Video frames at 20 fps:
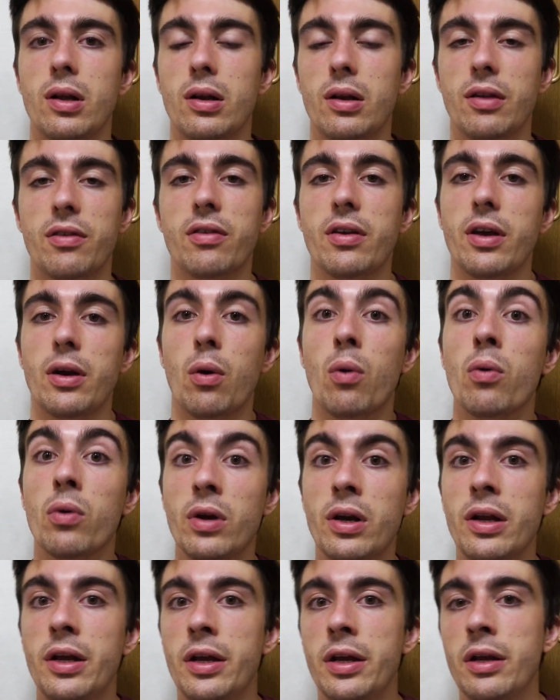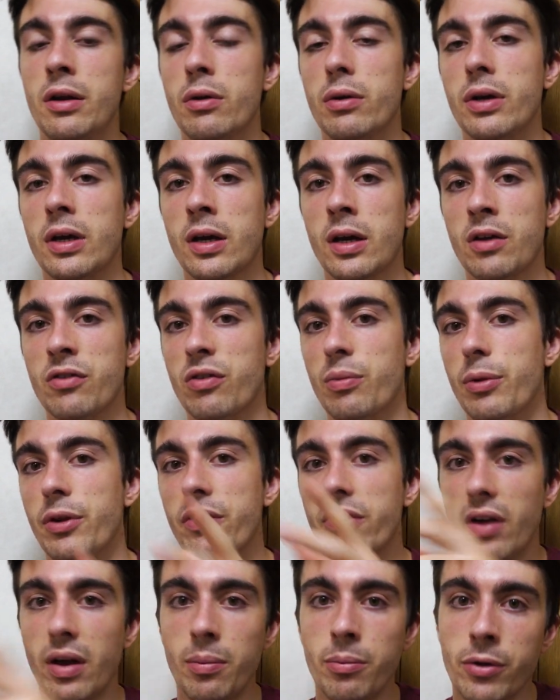Let's say only looking at
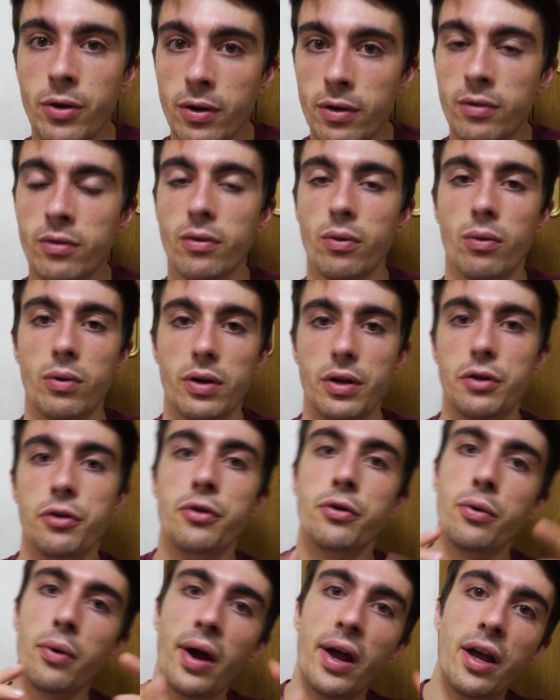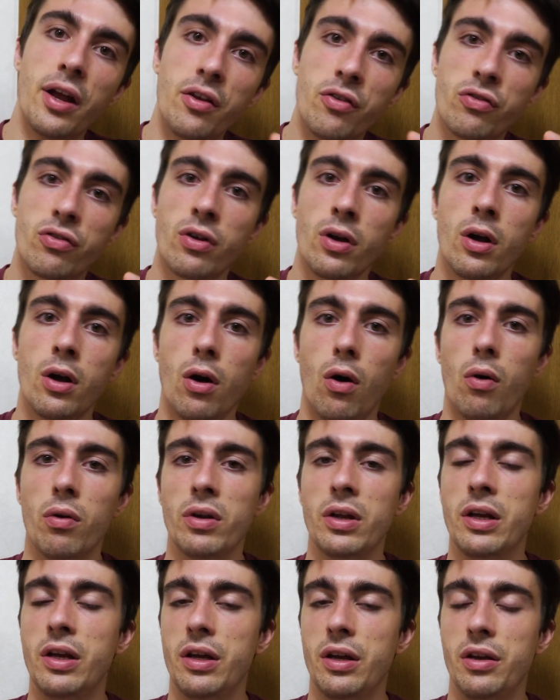Japanese ambient, only new age,
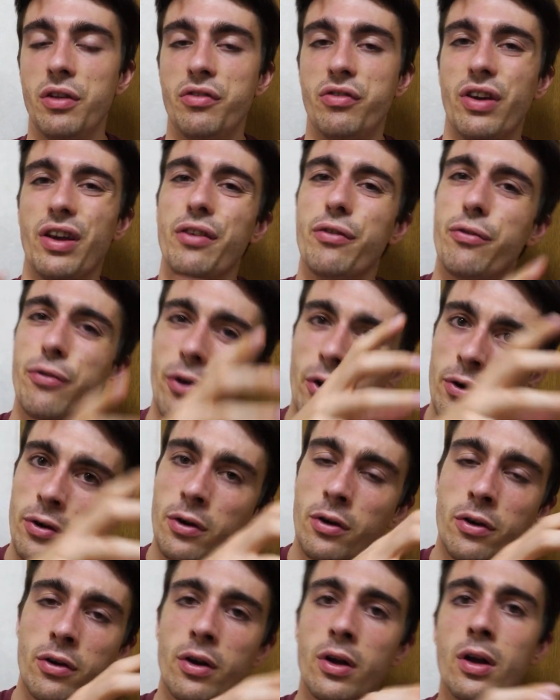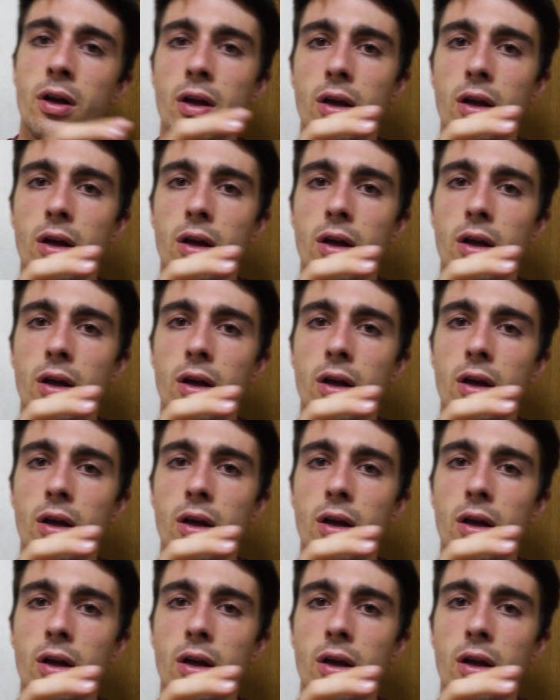only J-funk.